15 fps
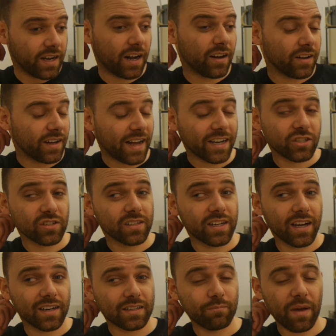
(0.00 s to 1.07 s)
Now, actually
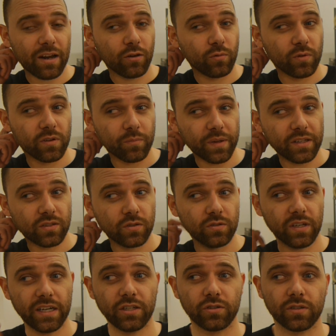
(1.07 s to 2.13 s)
cutting metal would have been
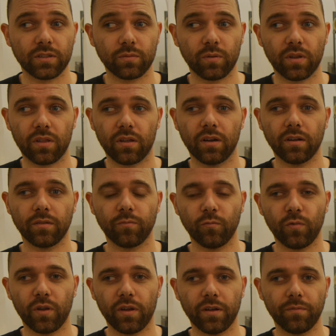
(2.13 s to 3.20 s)
too dangerous with
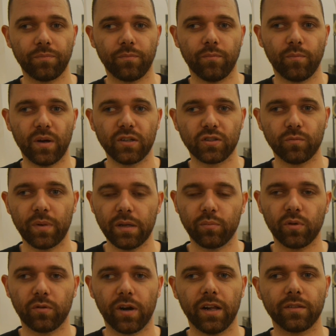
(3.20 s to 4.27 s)
a bunch of
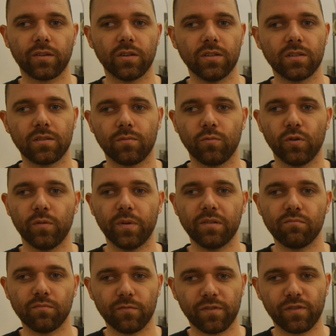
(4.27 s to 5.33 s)
people around, because it would have
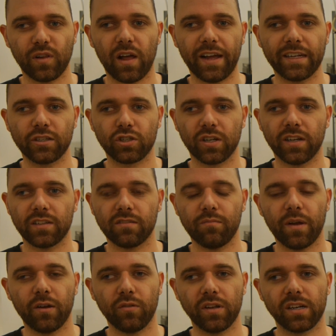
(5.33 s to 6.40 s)
been flying shards
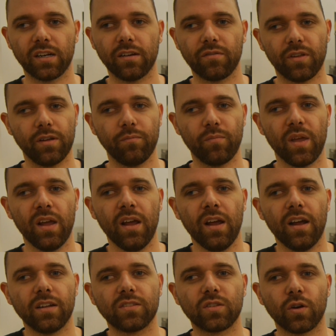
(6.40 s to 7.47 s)
of metal, that kind of thing.
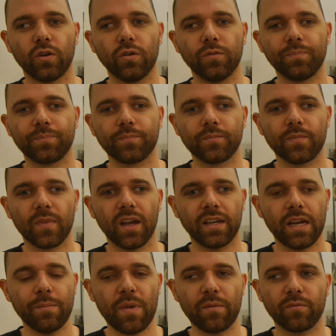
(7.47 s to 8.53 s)
So
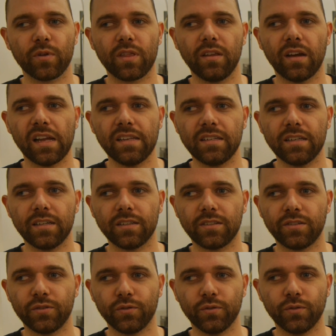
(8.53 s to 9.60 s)
I came up with the
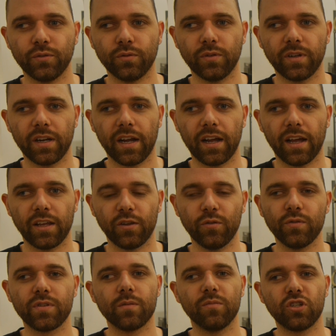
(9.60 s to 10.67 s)
idea to
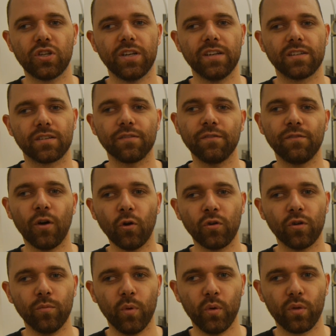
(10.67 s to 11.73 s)
use the machine as a
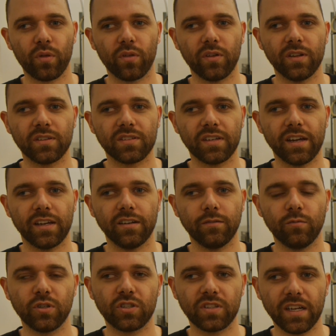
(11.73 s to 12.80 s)
photo booth
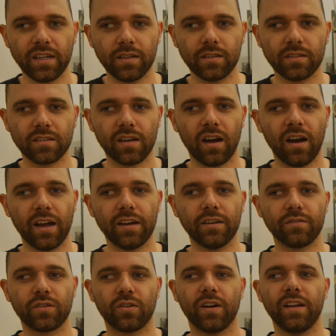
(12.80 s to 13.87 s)
instead, which sounds
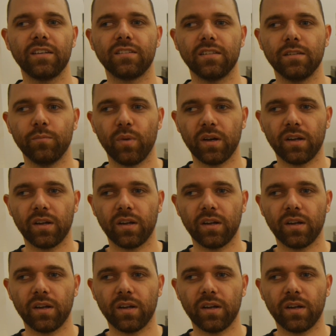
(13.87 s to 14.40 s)
kind of crazy,